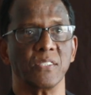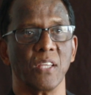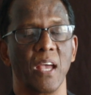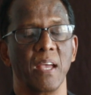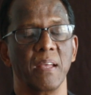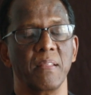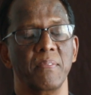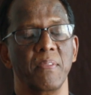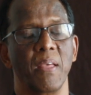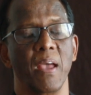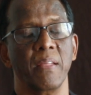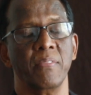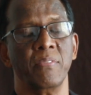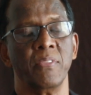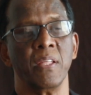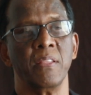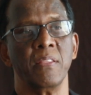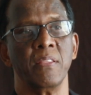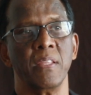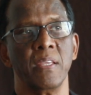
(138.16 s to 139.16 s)
And
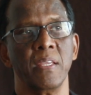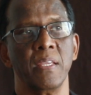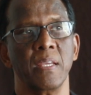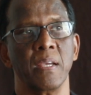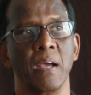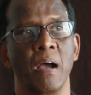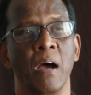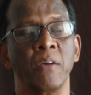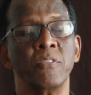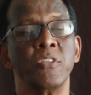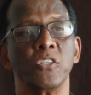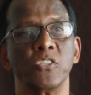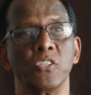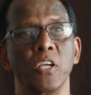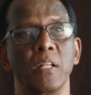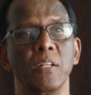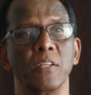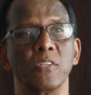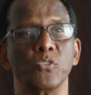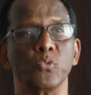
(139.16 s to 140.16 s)
then the other
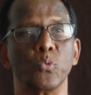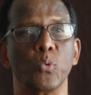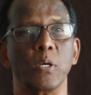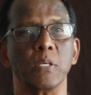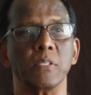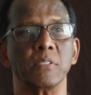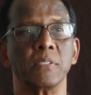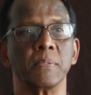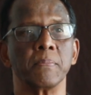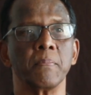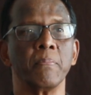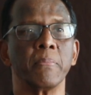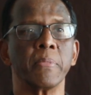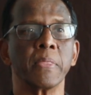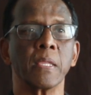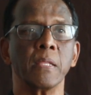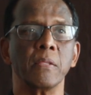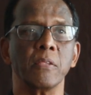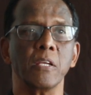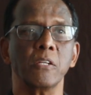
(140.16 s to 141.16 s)
challenge was
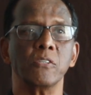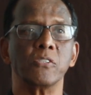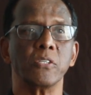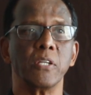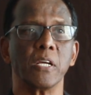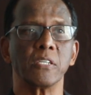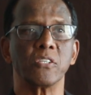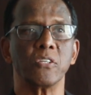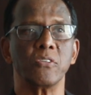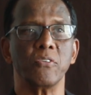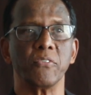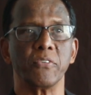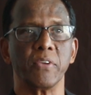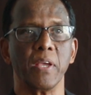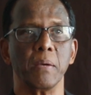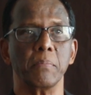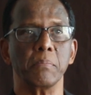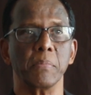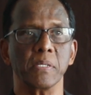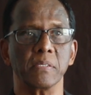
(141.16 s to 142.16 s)
the introduction of
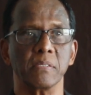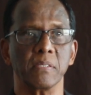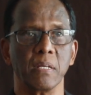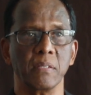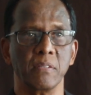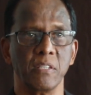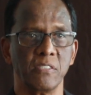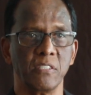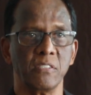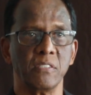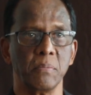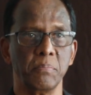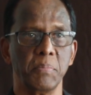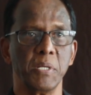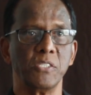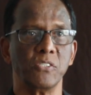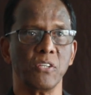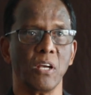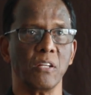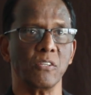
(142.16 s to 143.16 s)
cambers, and this is a
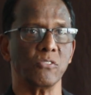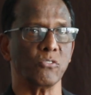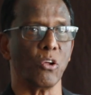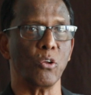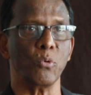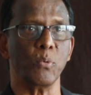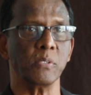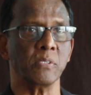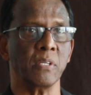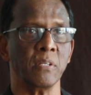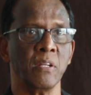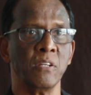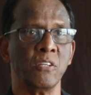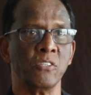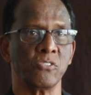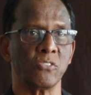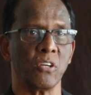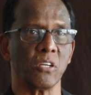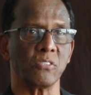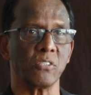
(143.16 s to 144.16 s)
big challenge always in any
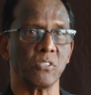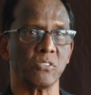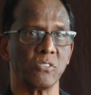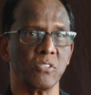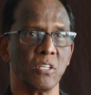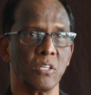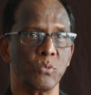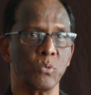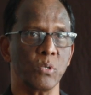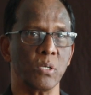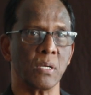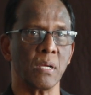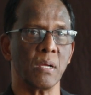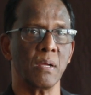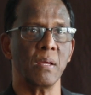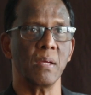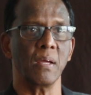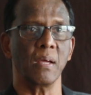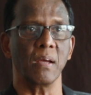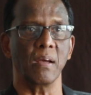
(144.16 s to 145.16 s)
structural steelwork
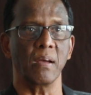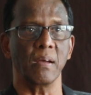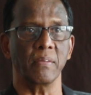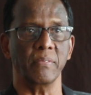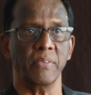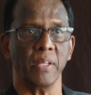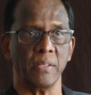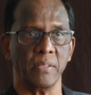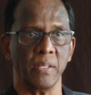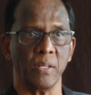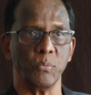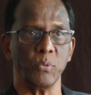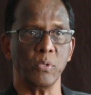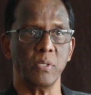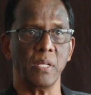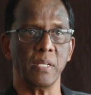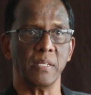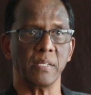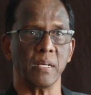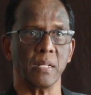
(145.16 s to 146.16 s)
that we
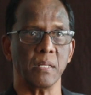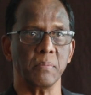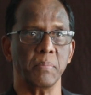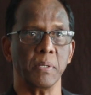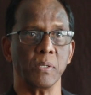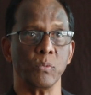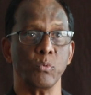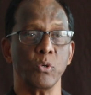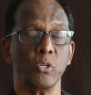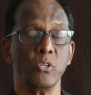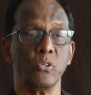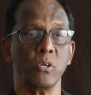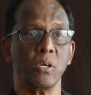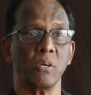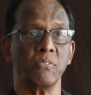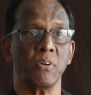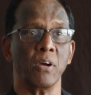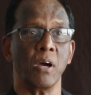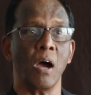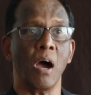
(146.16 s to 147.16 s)
detail. But when you
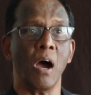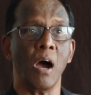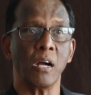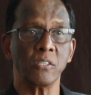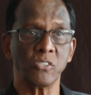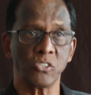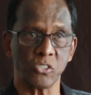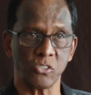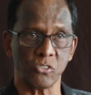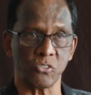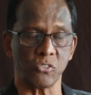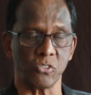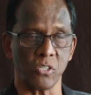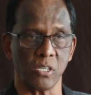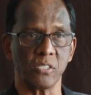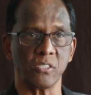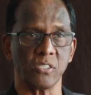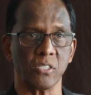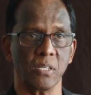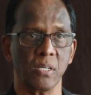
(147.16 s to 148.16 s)
have an arch
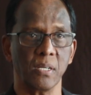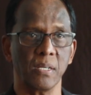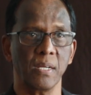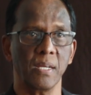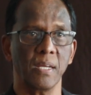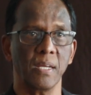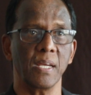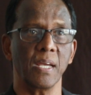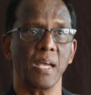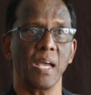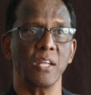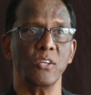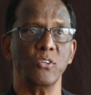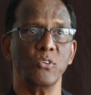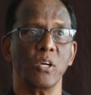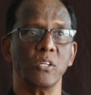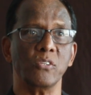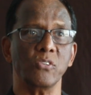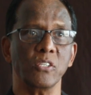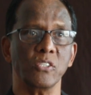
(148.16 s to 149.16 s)
structure and you
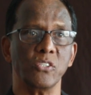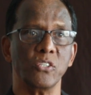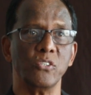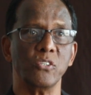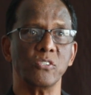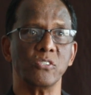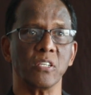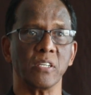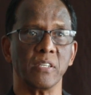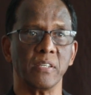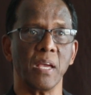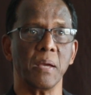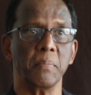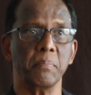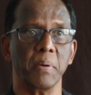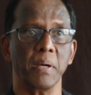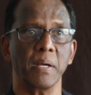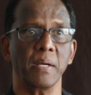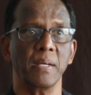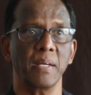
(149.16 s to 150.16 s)
have to introduce a
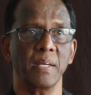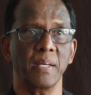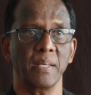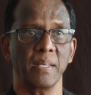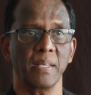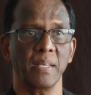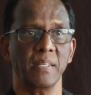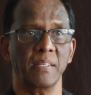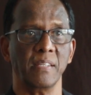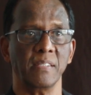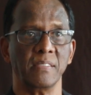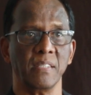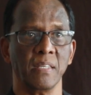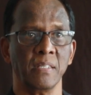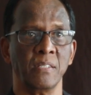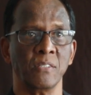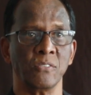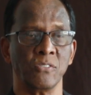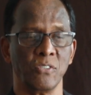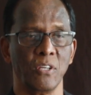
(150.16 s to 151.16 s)
camber, it
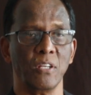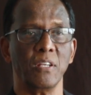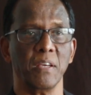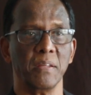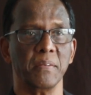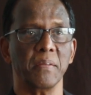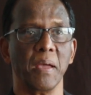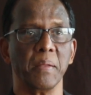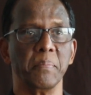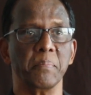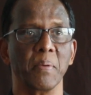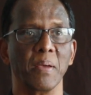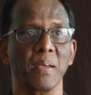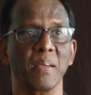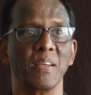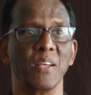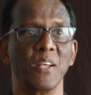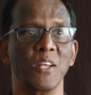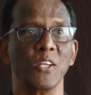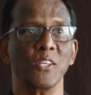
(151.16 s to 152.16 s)
is really a nightmare.
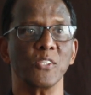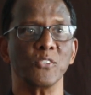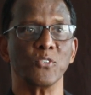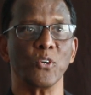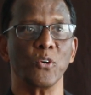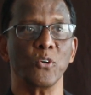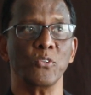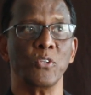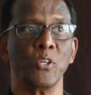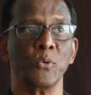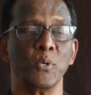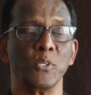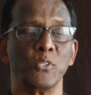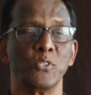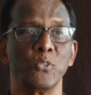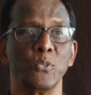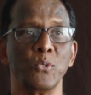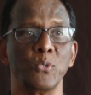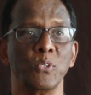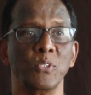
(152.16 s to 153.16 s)
So there were
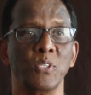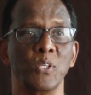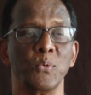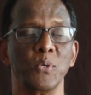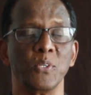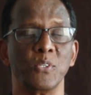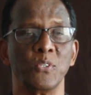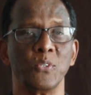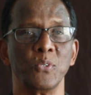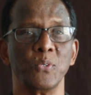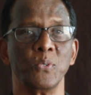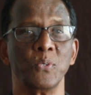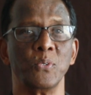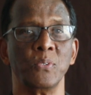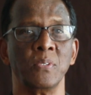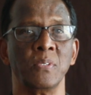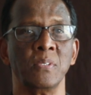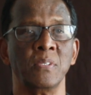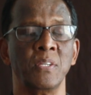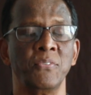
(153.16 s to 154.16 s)
two
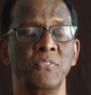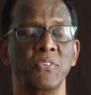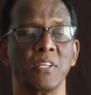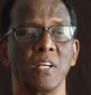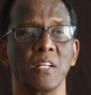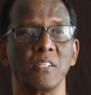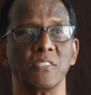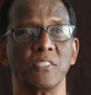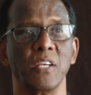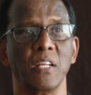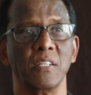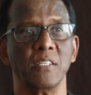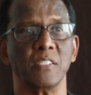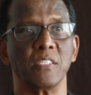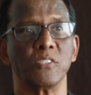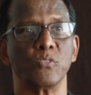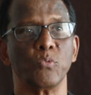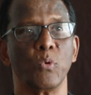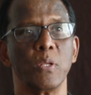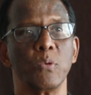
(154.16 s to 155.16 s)
difficult
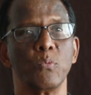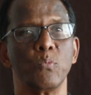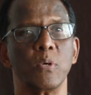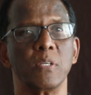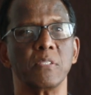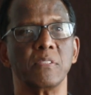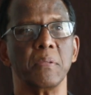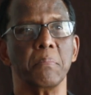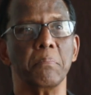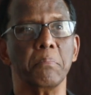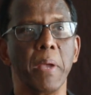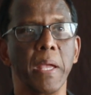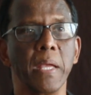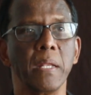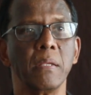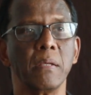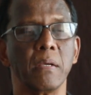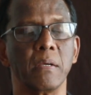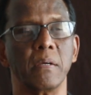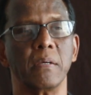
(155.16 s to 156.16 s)
challenges. One was the
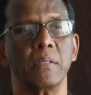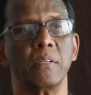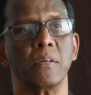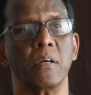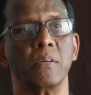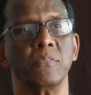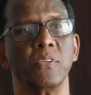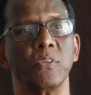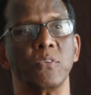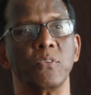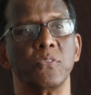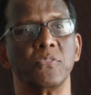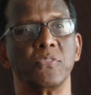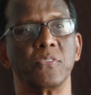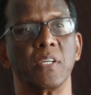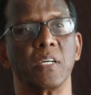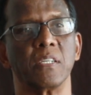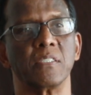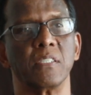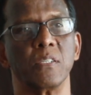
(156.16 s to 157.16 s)
main girder of the roof
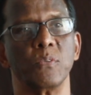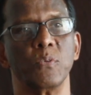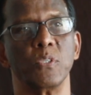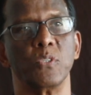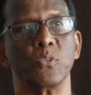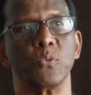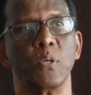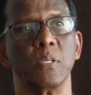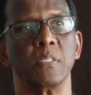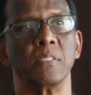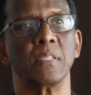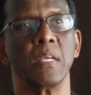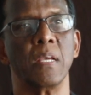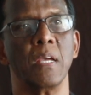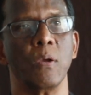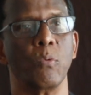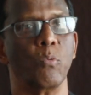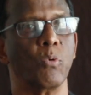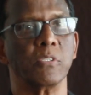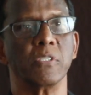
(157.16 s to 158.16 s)
structure, which
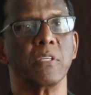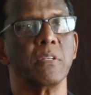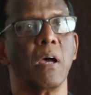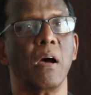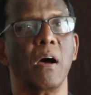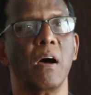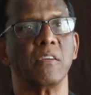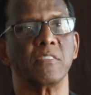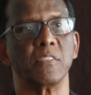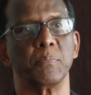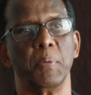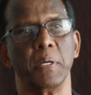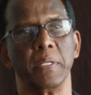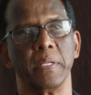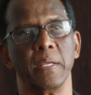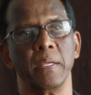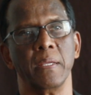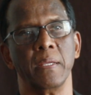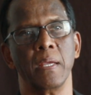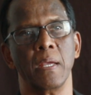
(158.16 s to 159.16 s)
wasn't an arch, but
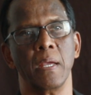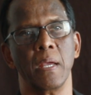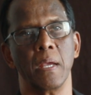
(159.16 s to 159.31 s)
a